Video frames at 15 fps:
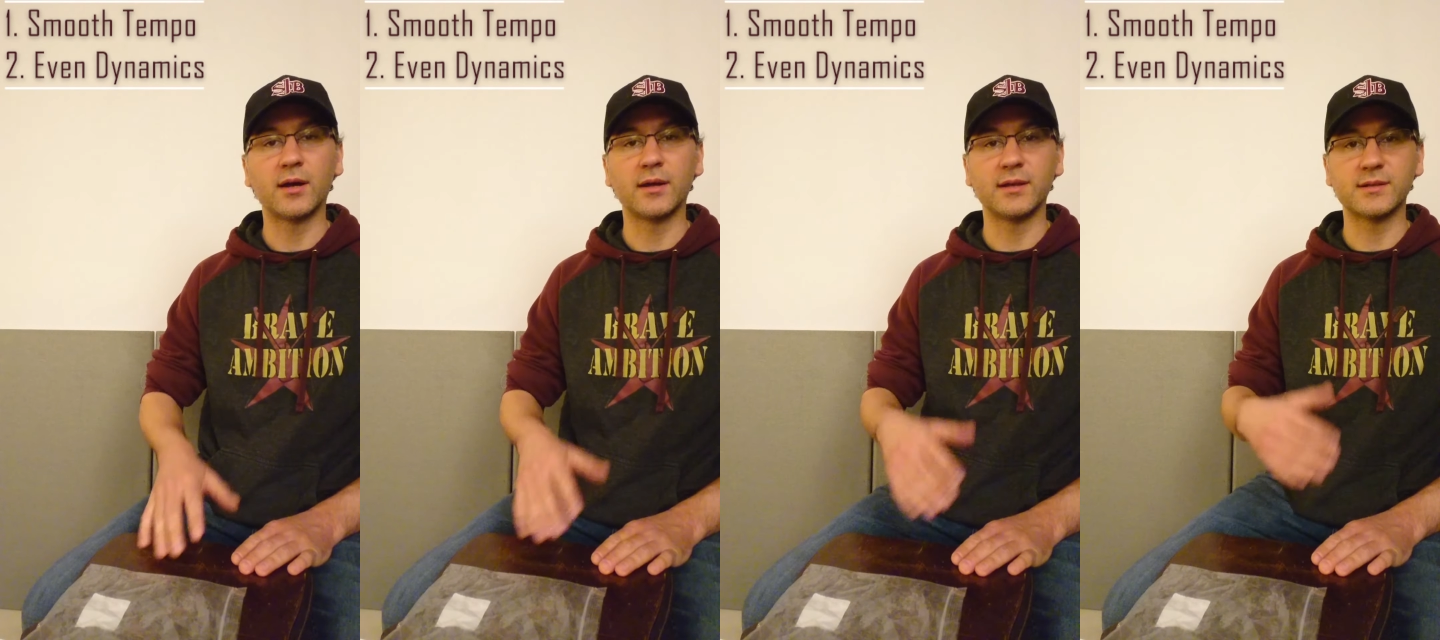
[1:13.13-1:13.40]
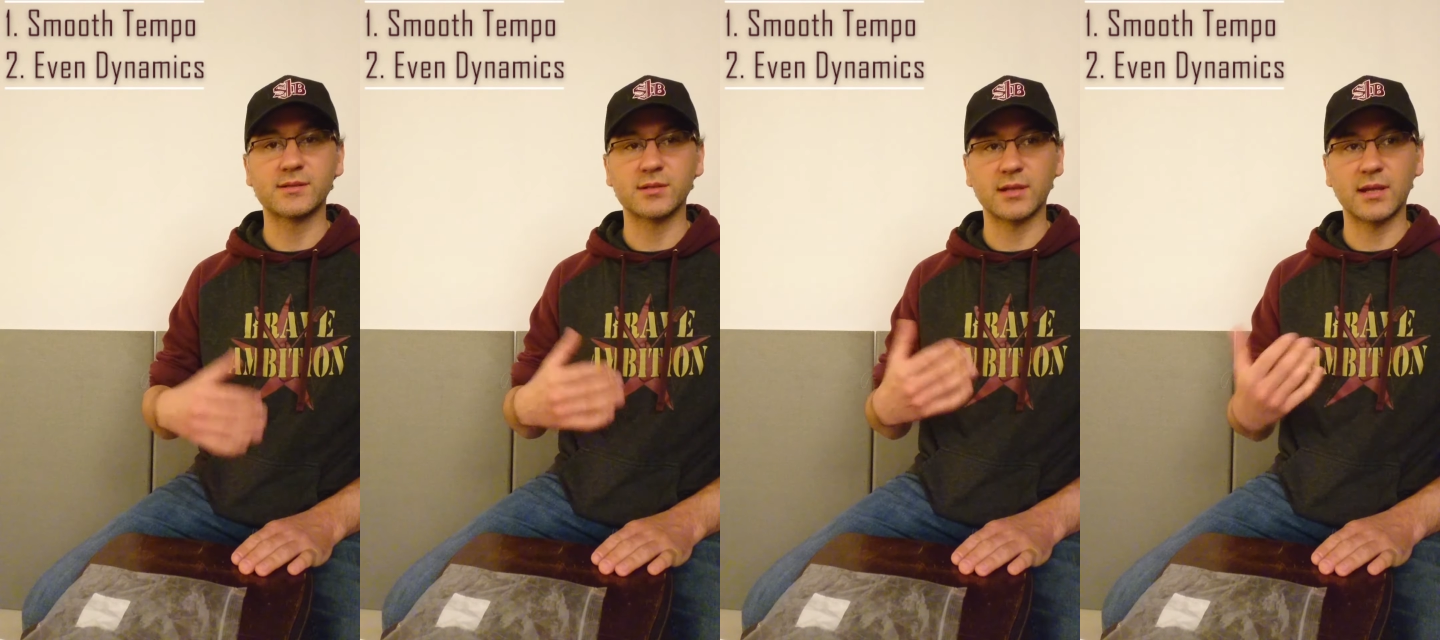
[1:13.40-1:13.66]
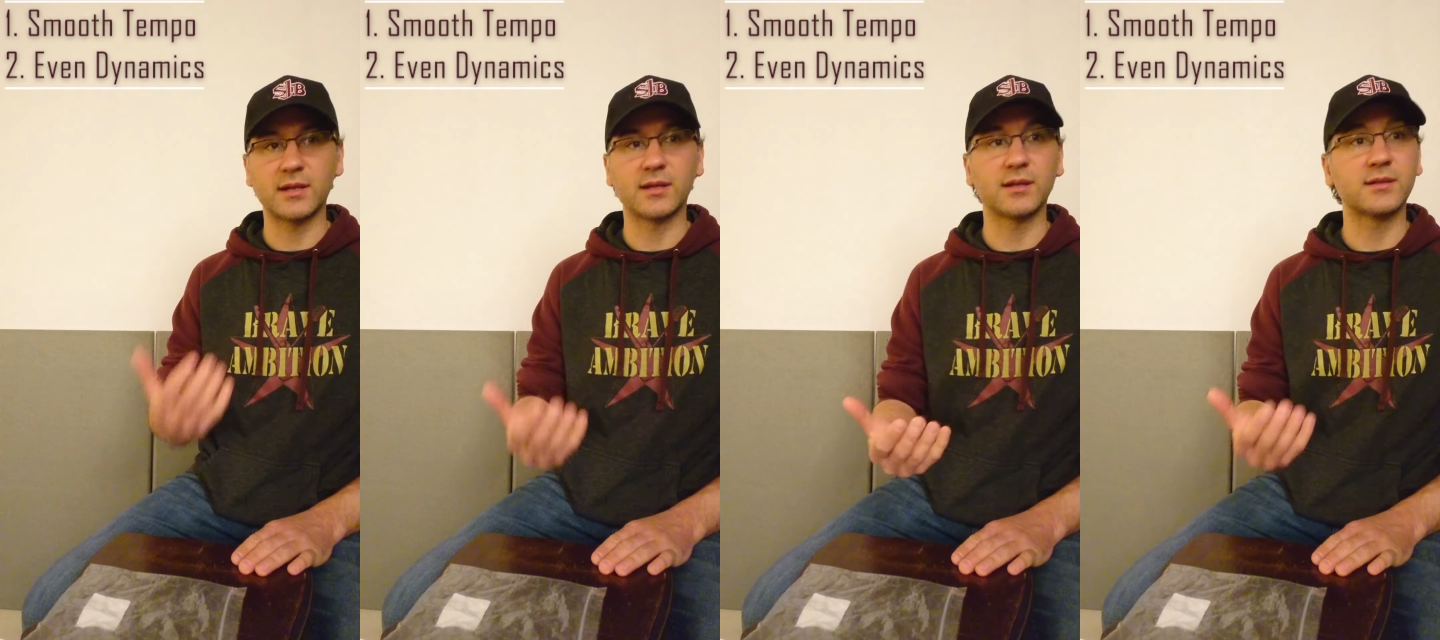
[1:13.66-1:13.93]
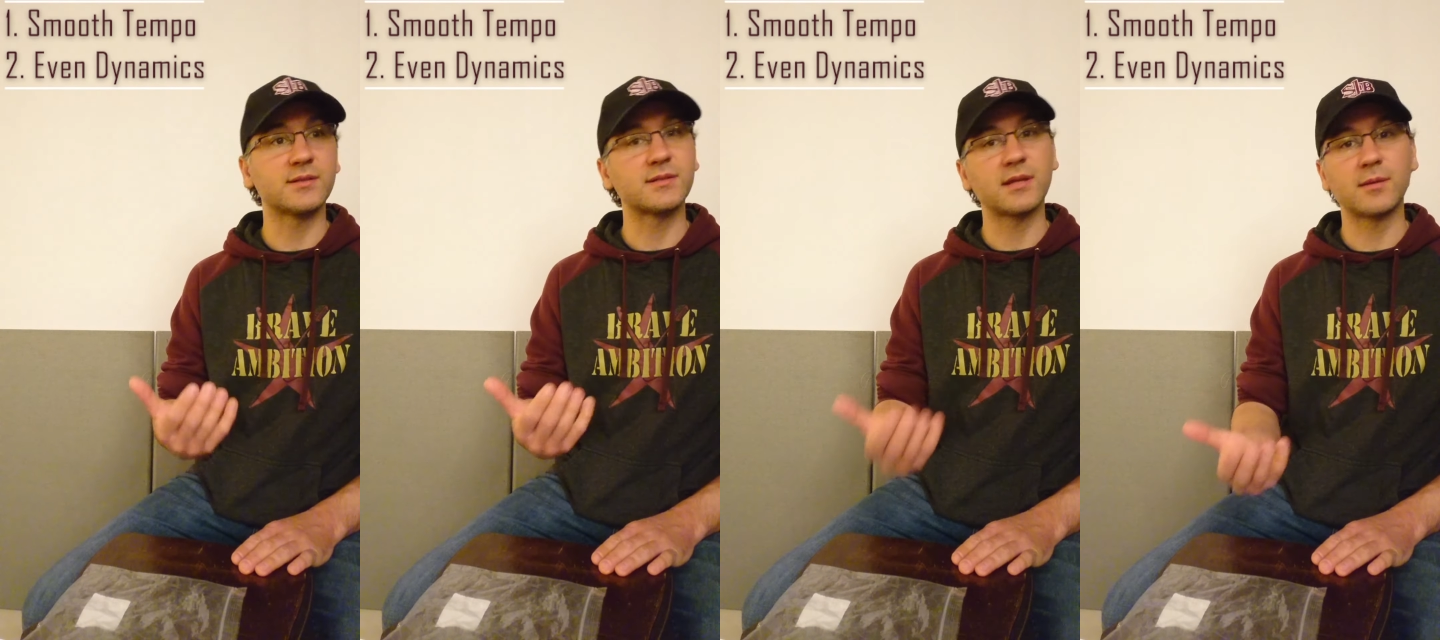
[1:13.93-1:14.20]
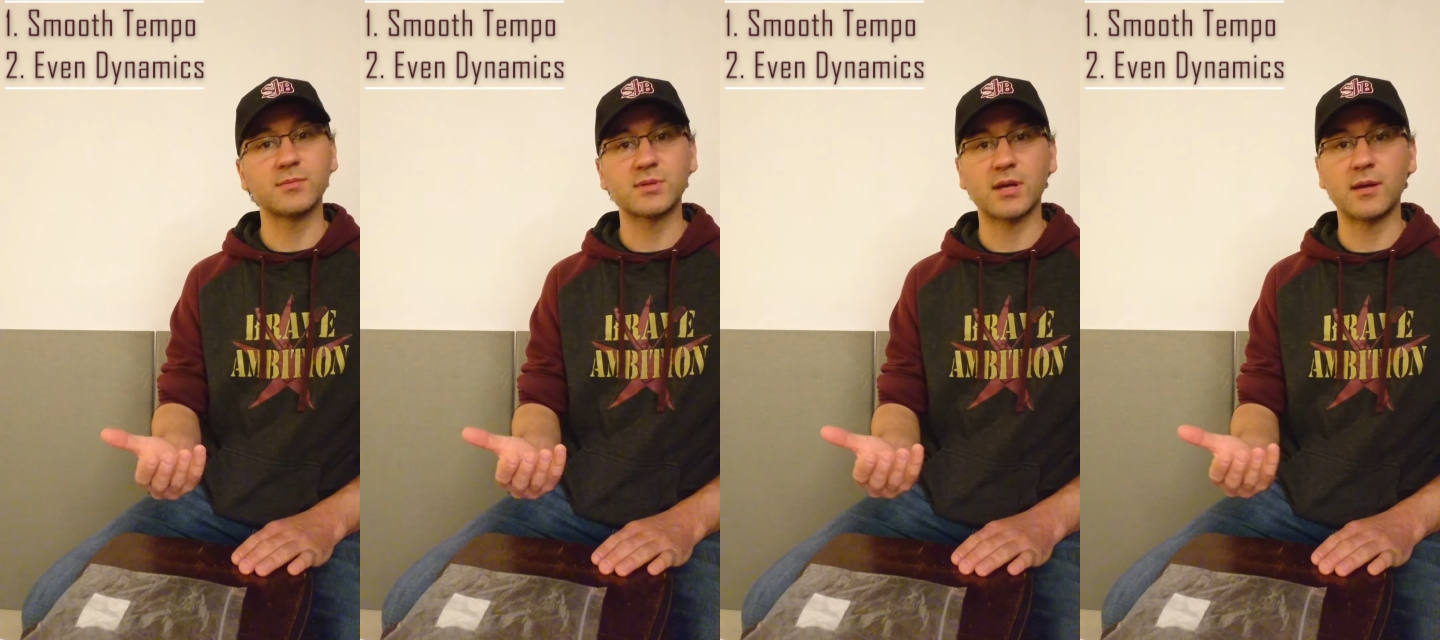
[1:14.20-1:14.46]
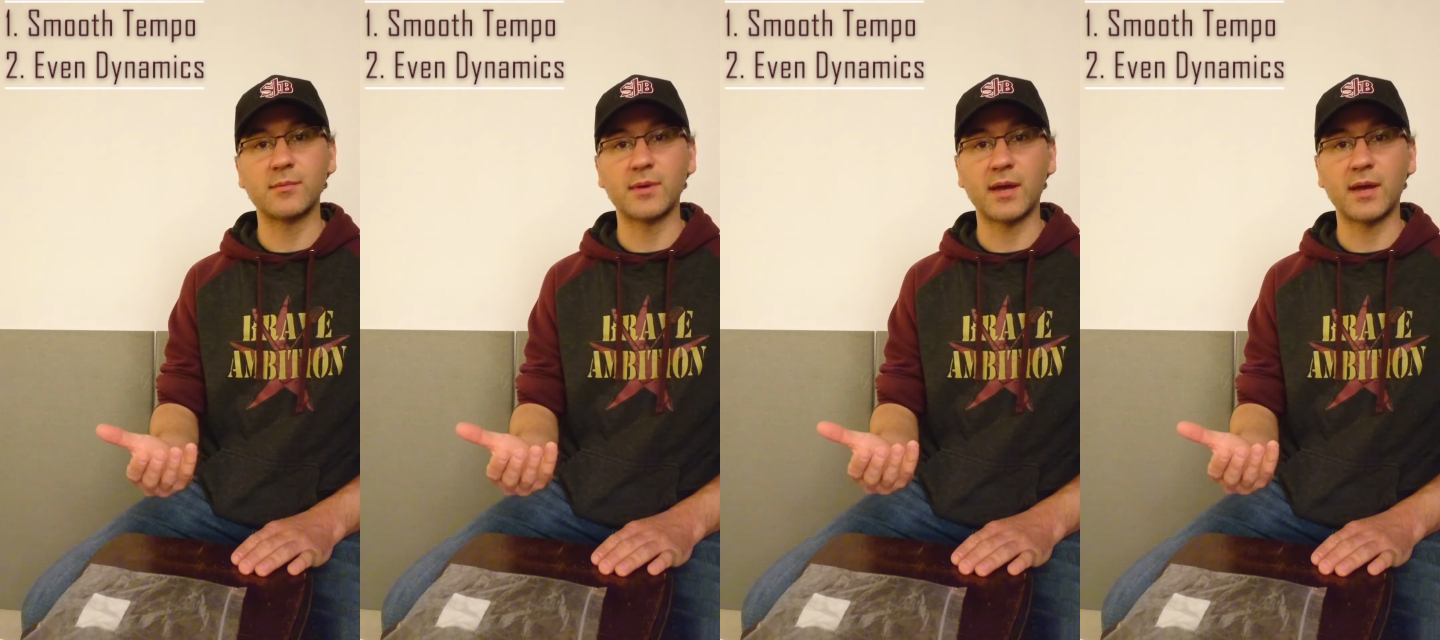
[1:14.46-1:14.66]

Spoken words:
it's landing at the same time